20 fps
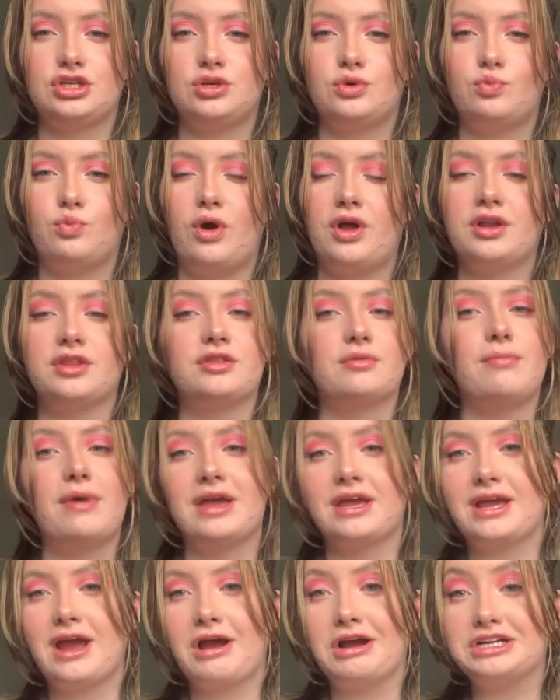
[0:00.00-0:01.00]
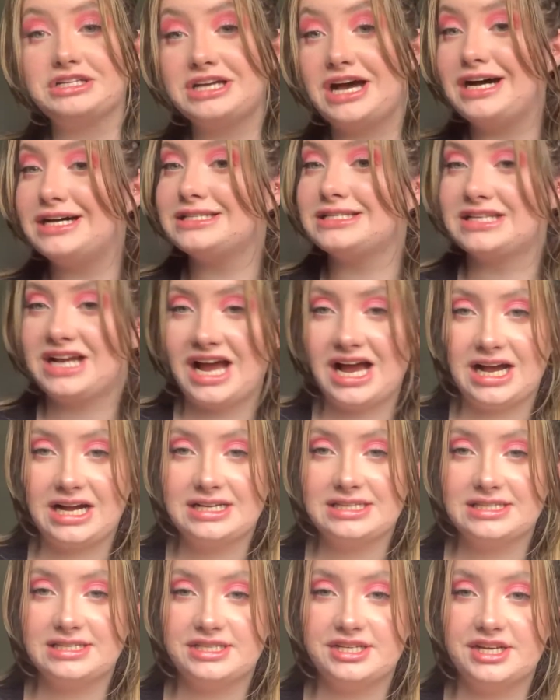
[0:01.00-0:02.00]
the main character has an
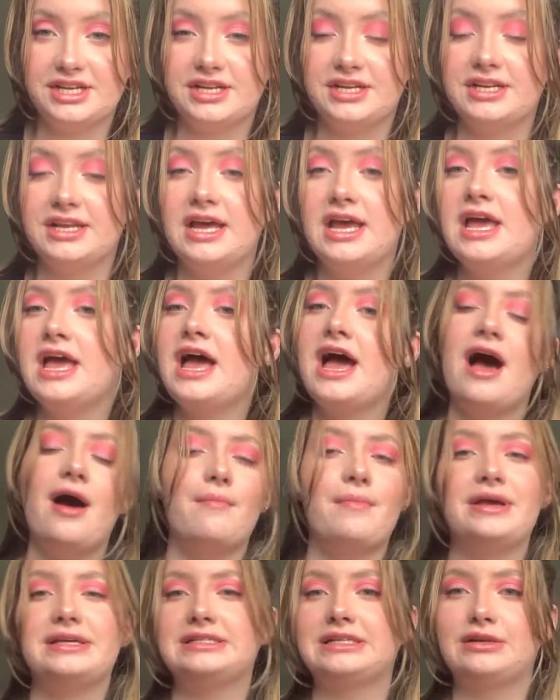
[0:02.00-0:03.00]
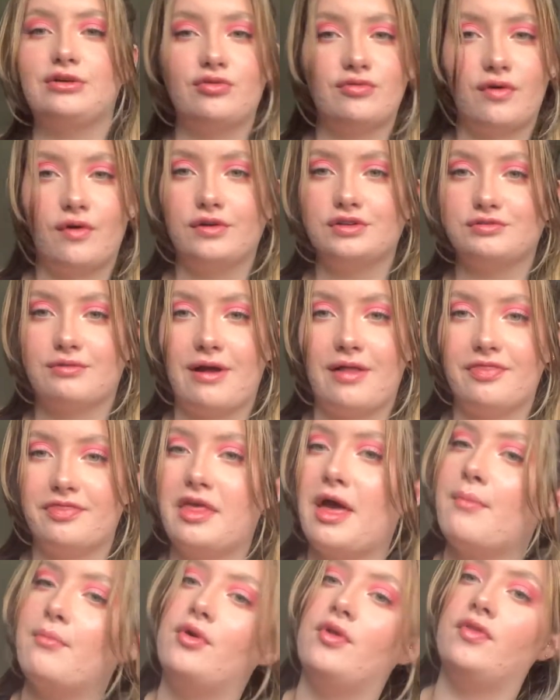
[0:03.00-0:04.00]
accident and basically revolves around
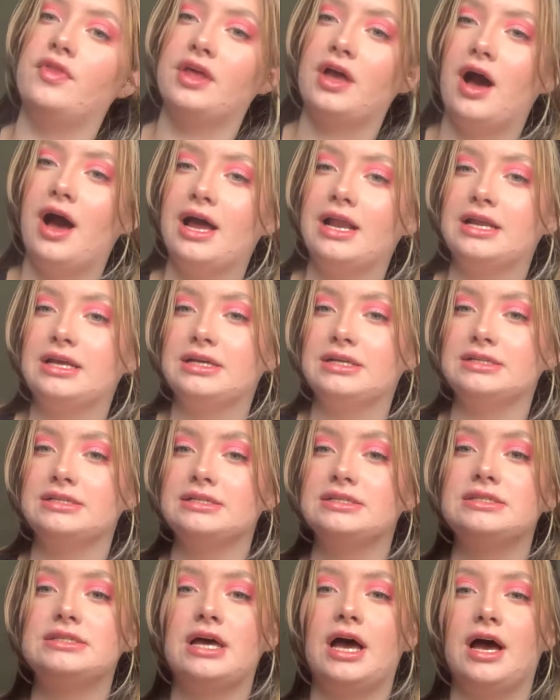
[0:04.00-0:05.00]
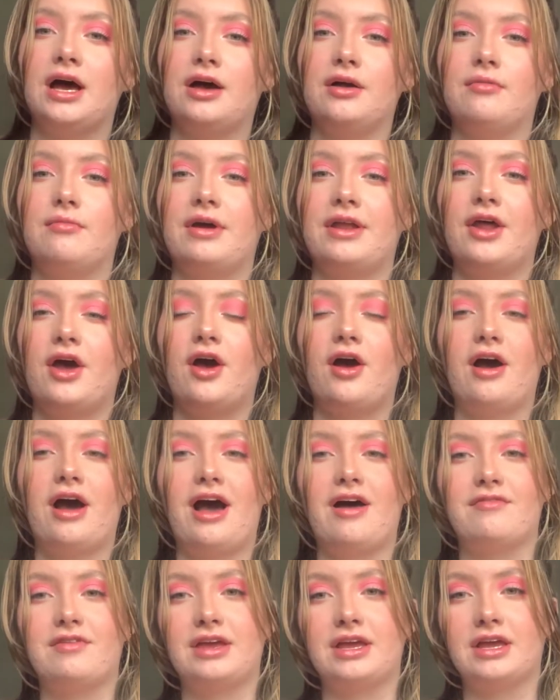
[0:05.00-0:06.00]
them on the island, and
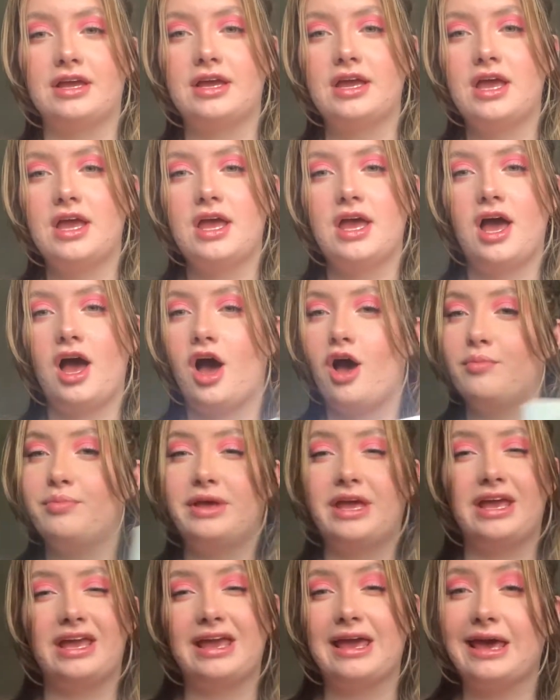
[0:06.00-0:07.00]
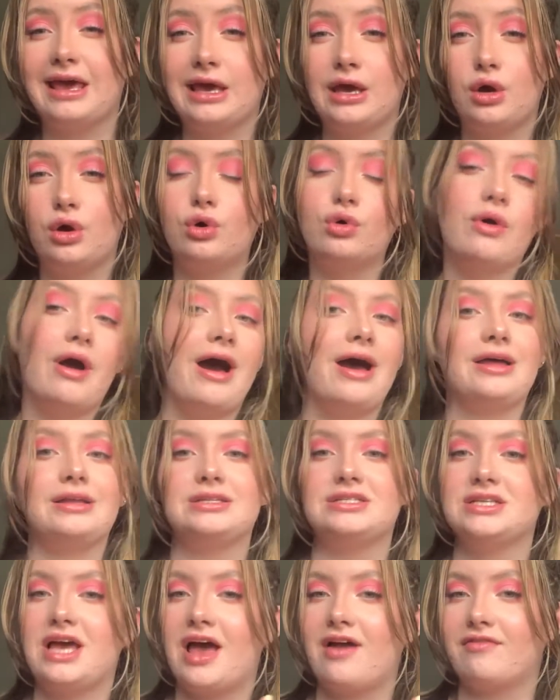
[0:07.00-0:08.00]
her being ill
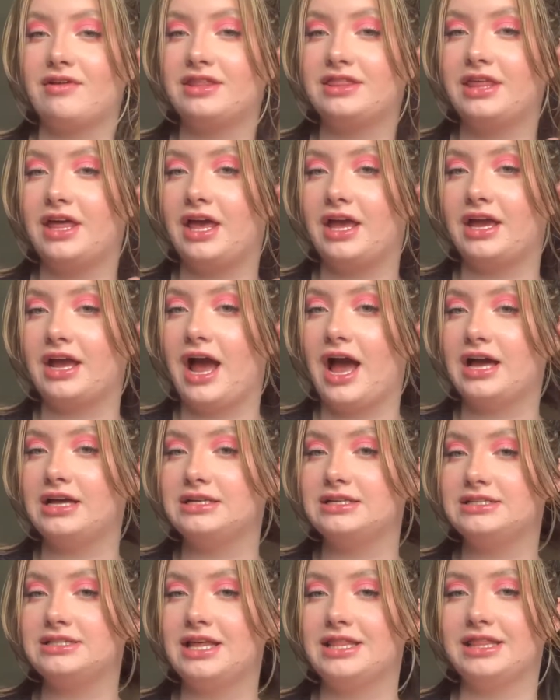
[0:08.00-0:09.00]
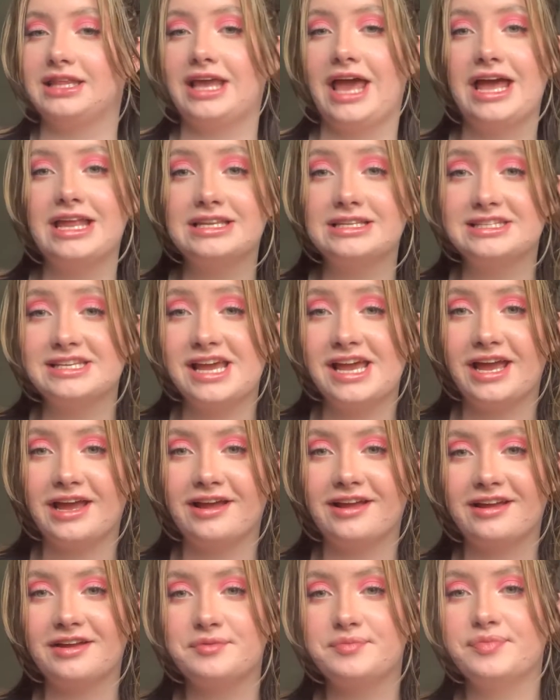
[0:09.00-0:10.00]
and everything. And then the
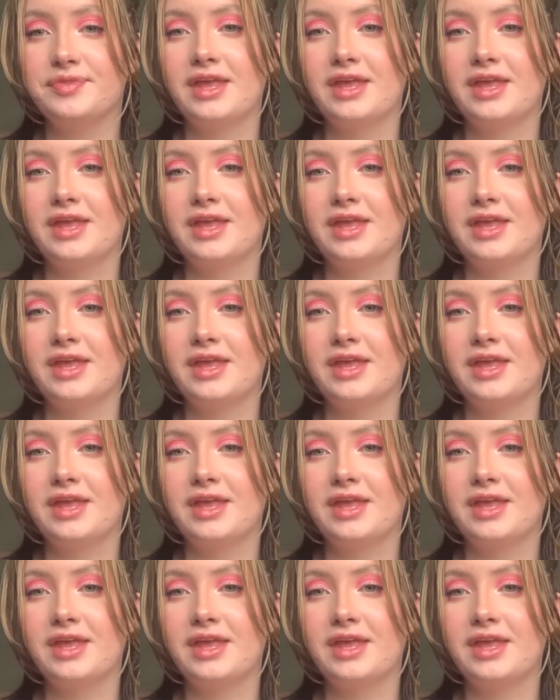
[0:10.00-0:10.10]
ending